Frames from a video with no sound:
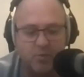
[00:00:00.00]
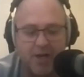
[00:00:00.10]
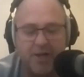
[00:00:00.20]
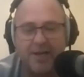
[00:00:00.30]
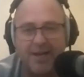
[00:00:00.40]
where
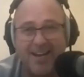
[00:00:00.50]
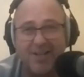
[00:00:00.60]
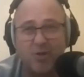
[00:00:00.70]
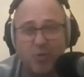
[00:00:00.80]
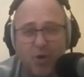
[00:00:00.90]
you can hear
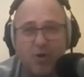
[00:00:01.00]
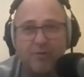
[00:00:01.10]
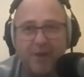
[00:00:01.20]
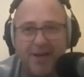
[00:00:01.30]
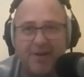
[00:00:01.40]

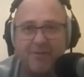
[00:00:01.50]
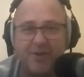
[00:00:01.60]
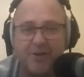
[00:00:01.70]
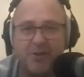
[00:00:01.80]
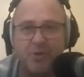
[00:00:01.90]
12
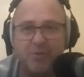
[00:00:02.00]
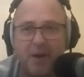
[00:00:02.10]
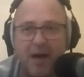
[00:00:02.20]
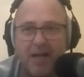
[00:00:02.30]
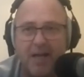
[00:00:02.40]
interviews with
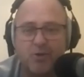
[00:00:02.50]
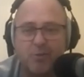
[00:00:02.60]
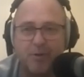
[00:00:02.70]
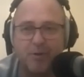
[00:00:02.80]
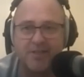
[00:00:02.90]
past or
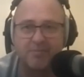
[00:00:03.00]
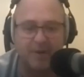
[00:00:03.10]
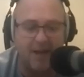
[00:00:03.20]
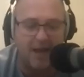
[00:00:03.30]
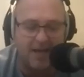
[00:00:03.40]
present
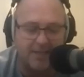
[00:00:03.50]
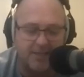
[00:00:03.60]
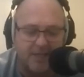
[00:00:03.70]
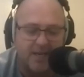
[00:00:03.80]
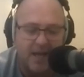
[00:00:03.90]
players